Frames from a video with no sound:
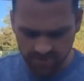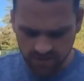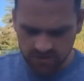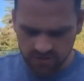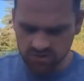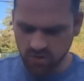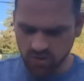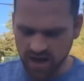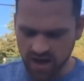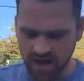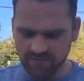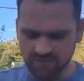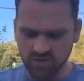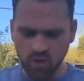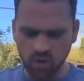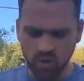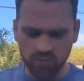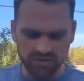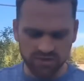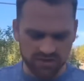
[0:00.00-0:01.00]
So I haven't
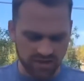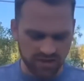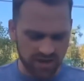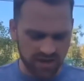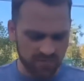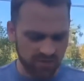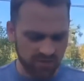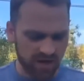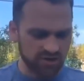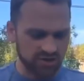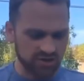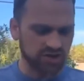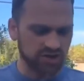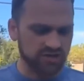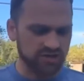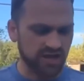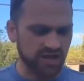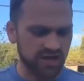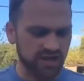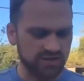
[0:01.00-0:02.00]
opened this guy up yet. I just
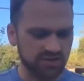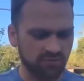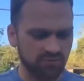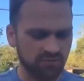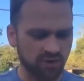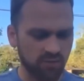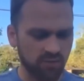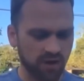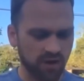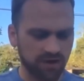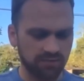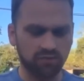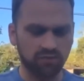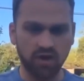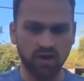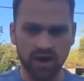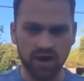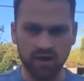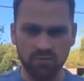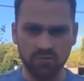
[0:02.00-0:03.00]
got it to the point where I can
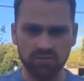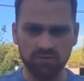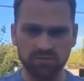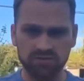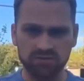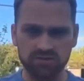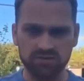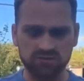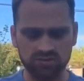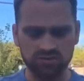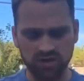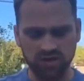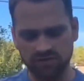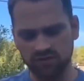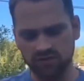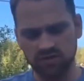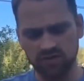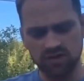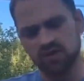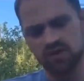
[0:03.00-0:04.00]
pry it open with a
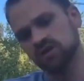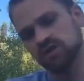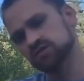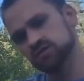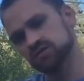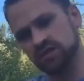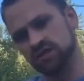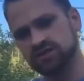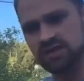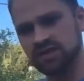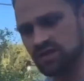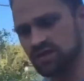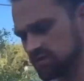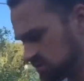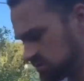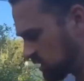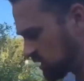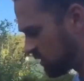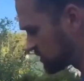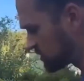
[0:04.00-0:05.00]
screwdriver. So let's get
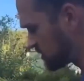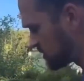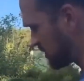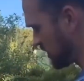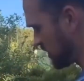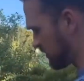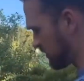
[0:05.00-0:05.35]
closer here